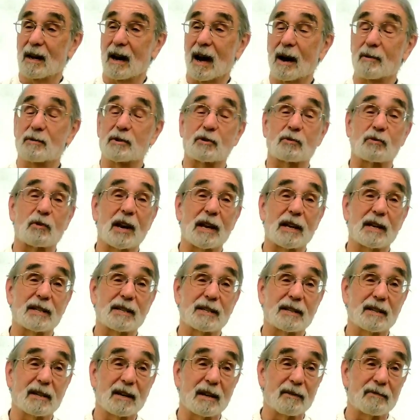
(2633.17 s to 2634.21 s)
I was
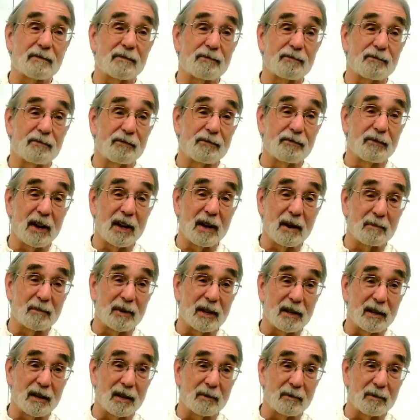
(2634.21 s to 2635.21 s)
raised in a family